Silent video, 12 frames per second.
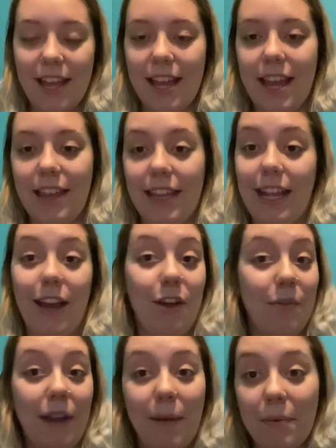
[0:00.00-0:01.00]
and like
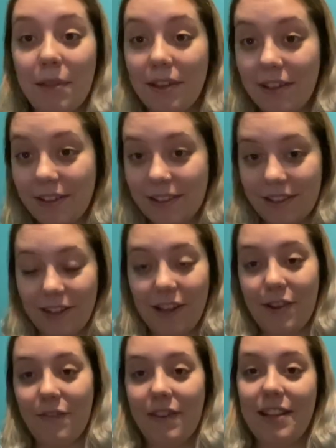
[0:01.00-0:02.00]
unwrapped the little
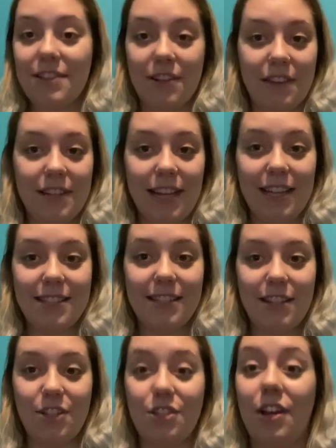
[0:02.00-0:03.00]
outfit and saw the test
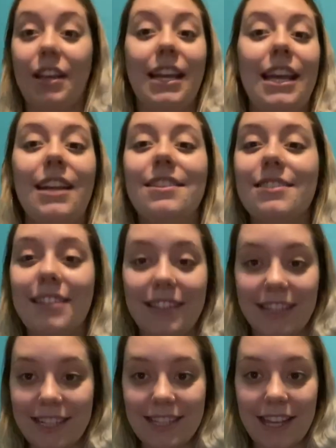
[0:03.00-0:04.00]
and just got like
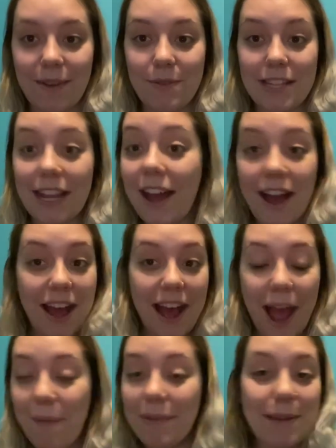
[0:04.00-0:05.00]
instantly excited and was like,
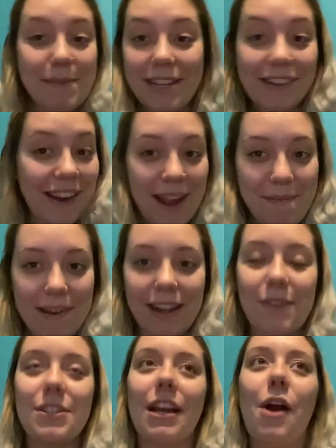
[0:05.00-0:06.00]
I'm gonna be a grandma. And I
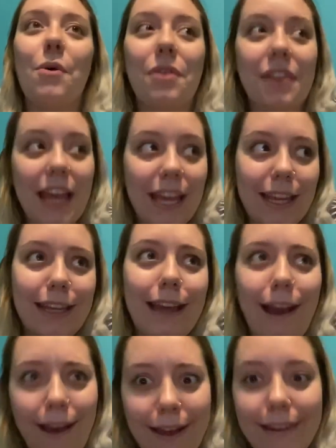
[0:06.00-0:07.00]
was like, oh, thank
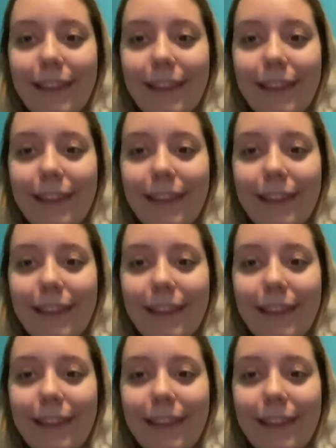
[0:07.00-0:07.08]
God.